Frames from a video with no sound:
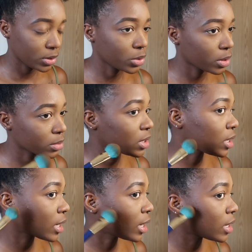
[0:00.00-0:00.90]
You know what I'm
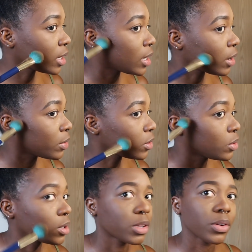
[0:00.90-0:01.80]
saying? I gotta get out and do
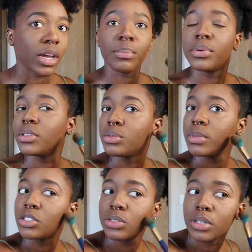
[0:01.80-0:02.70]
something. Okay, I'm putting too
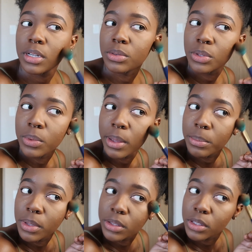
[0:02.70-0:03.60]
much on. I don't know why I'm
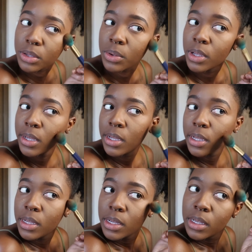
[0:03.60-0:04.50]
being so
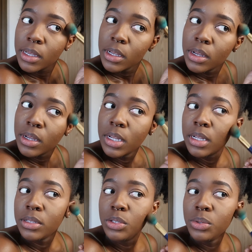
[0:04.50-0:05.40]

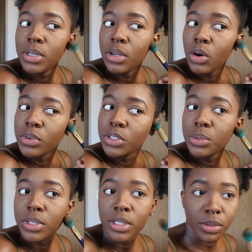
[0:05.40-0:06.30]
doing
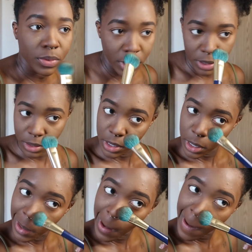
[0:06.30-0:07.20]
overdoing it over here,
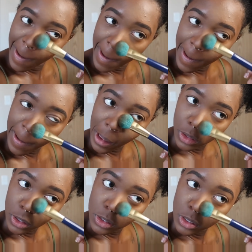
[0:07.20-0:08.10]
y'all. Okay,
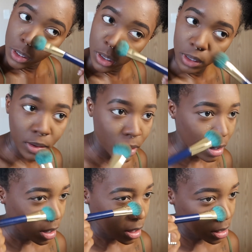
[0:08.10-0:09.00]
let's
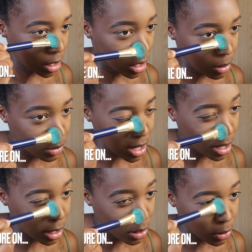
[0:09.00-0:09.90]
calm
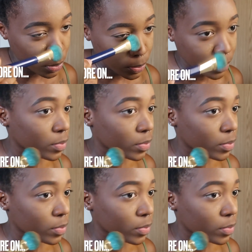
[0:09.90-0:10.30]
down.